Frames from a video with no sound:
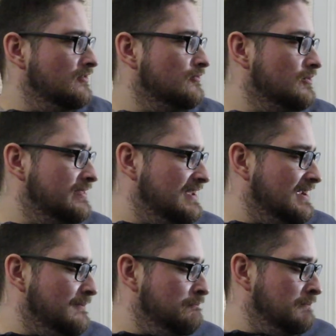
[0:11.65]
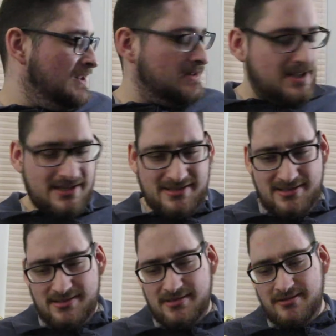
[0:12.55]
for the
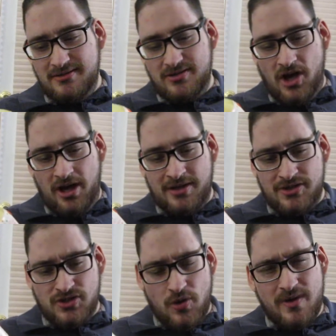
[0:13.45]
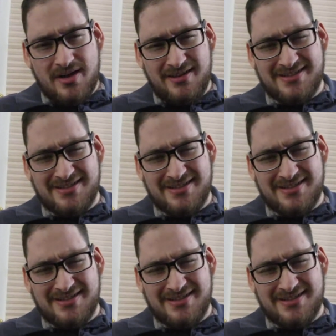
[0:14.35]
Milkis soda.